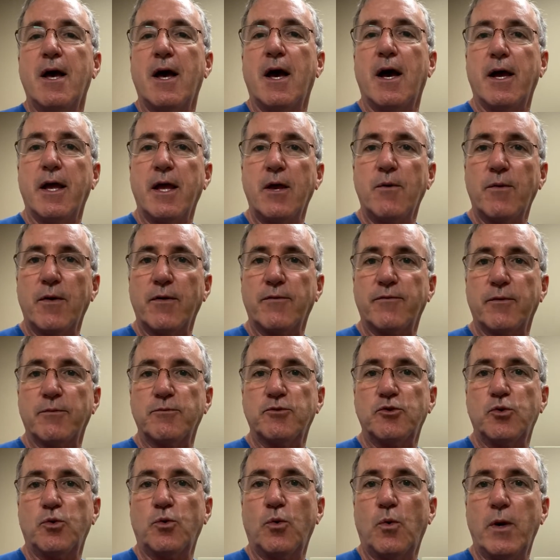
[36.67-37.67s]
Uh, he went
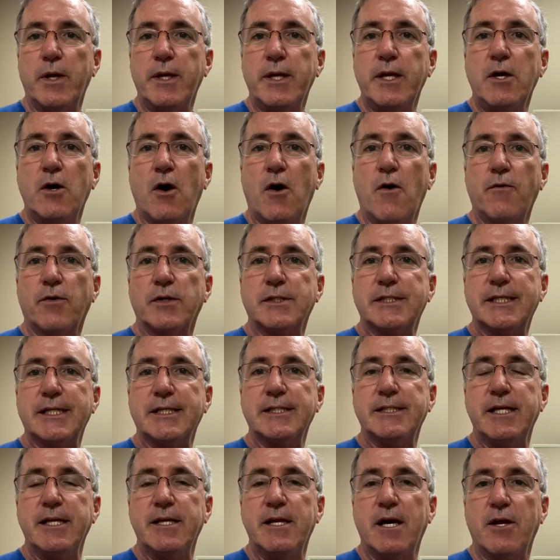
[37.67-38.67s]
from twenty over
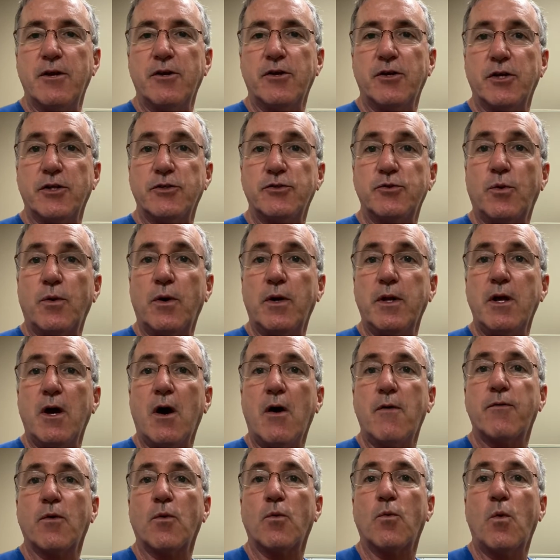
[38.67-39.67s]
sixteen hundred to twenty
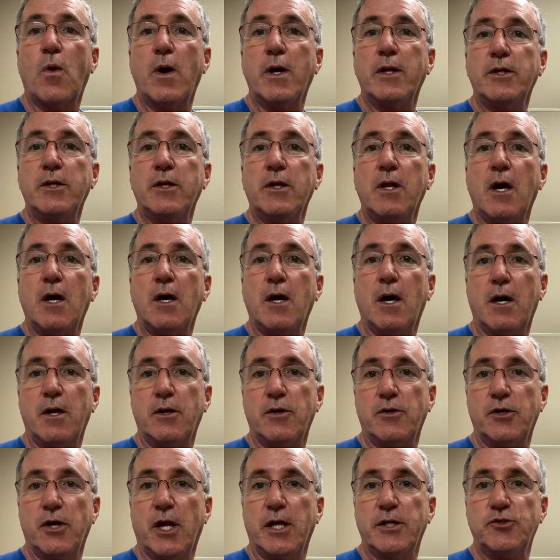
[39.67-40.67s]
over one
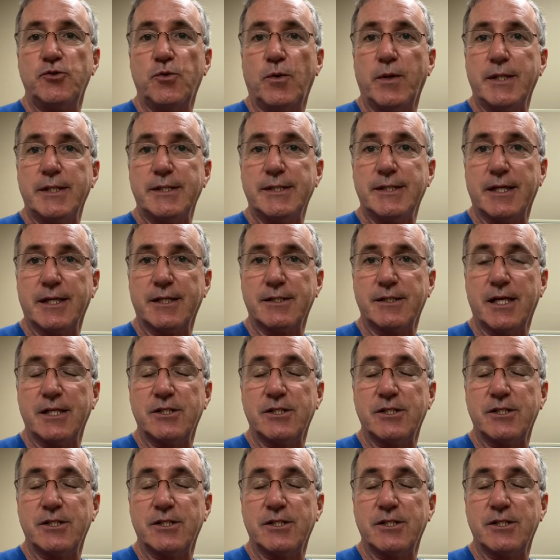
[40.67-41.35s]
hundred twenty-six.